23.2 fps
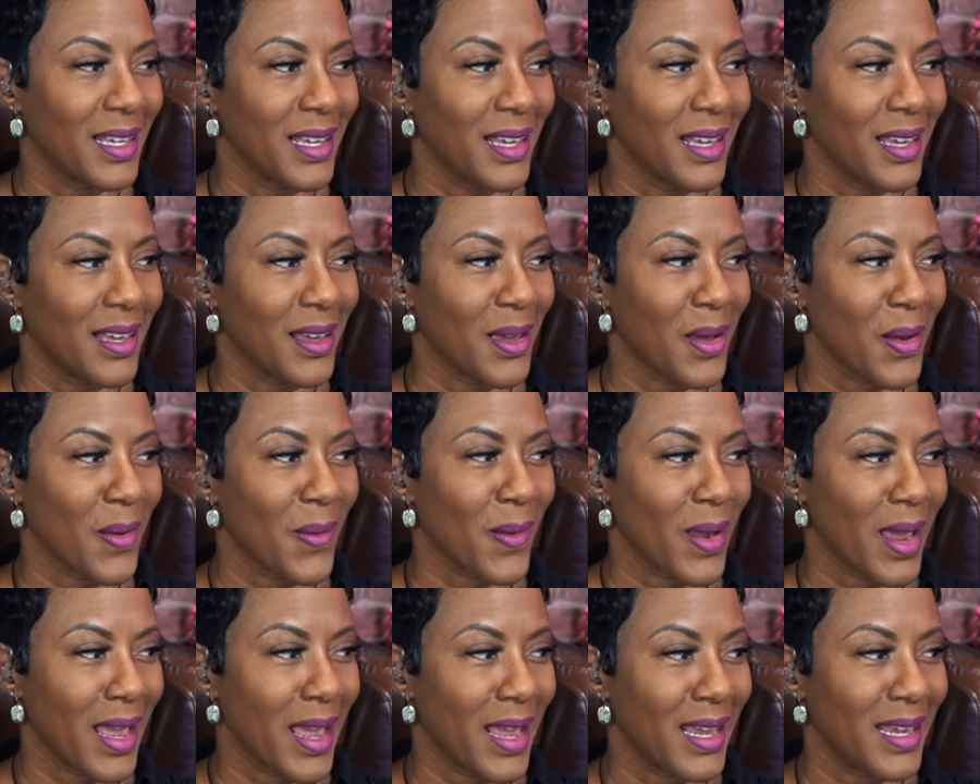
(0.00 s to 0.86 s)
All
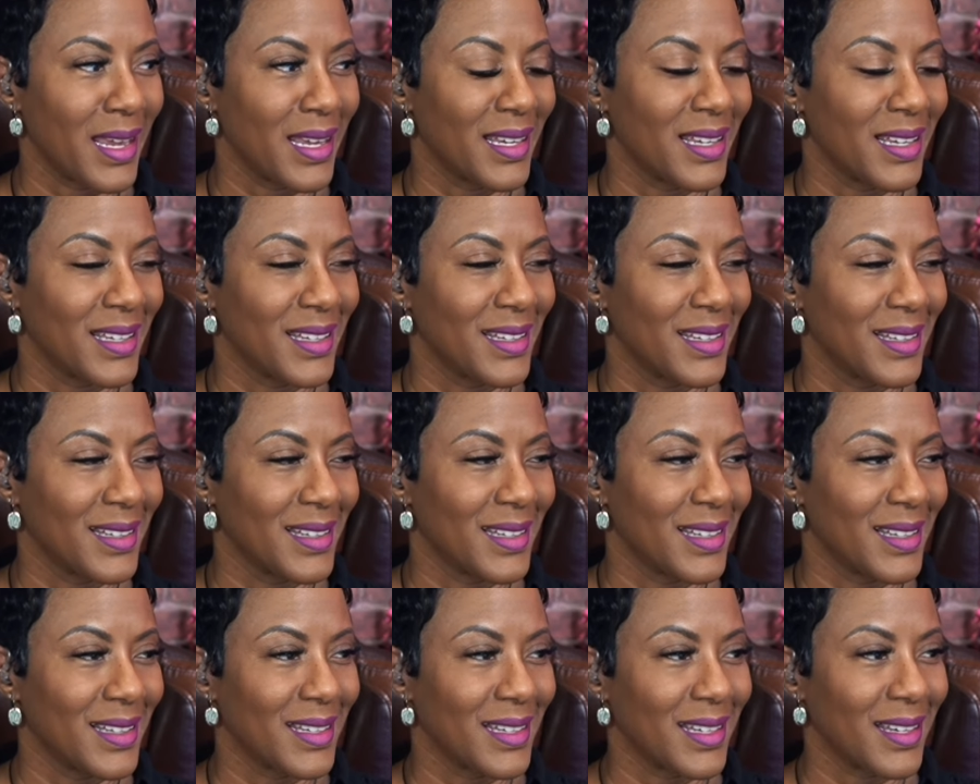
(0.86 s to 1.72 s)
right.
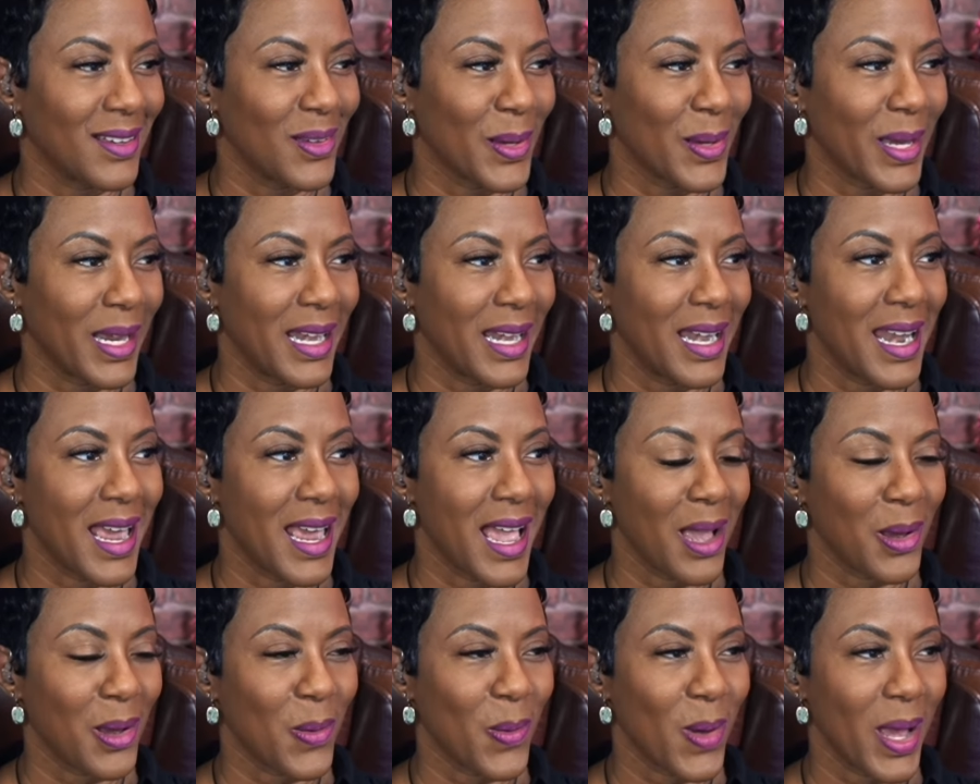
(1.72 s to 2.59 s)
Okay,
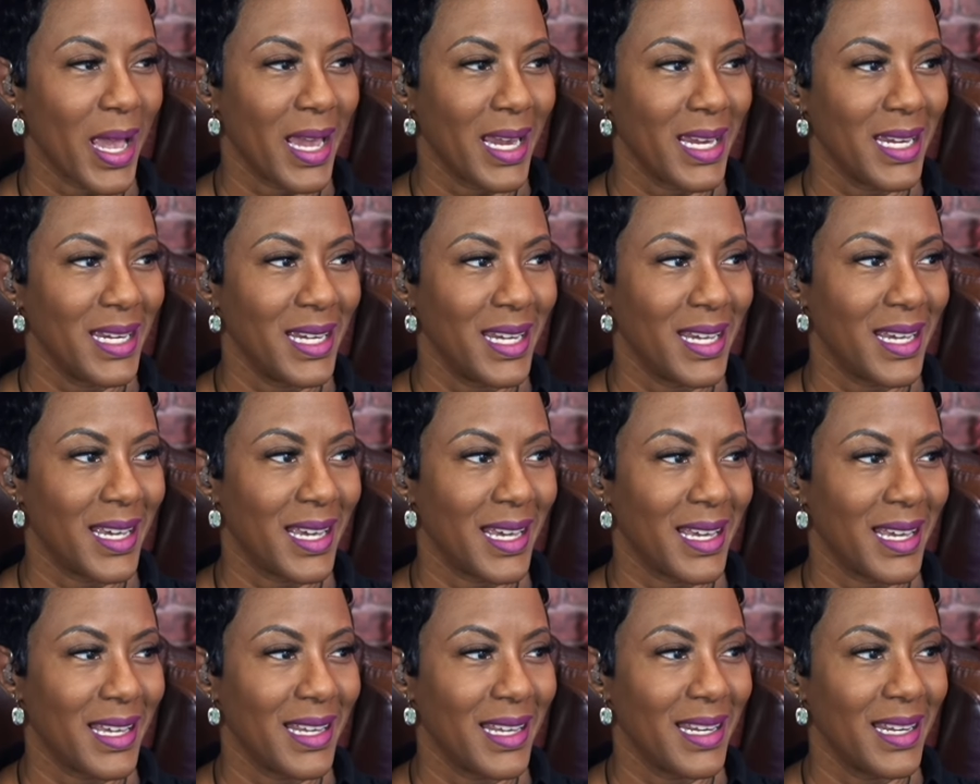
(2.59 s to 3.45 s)
not quite
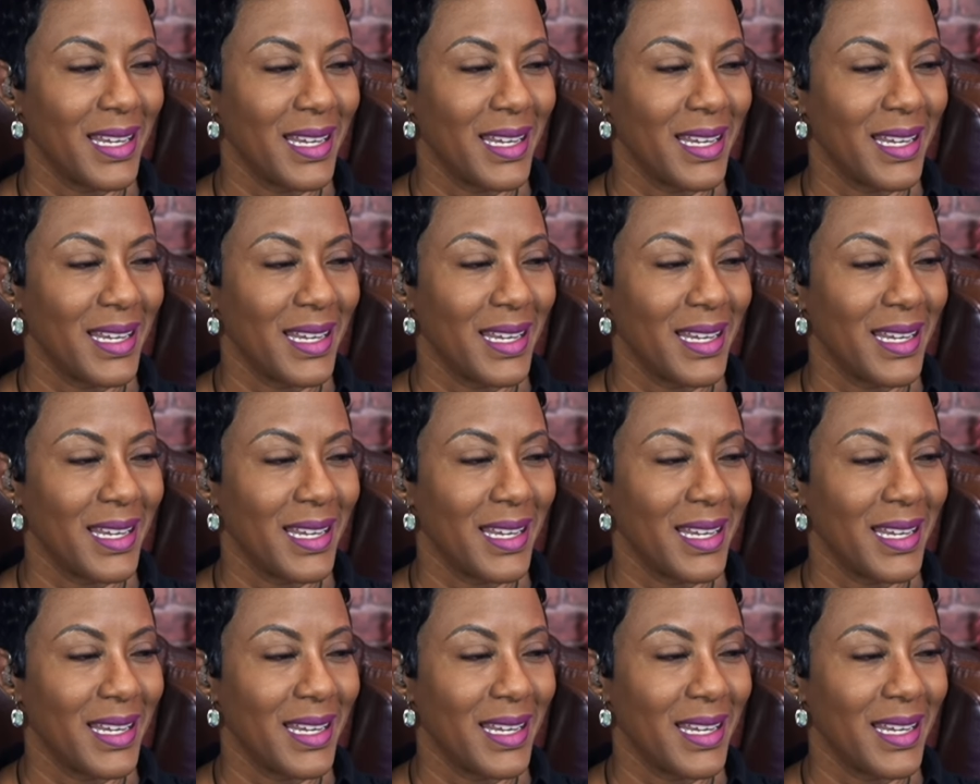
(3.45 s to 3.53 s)
yet.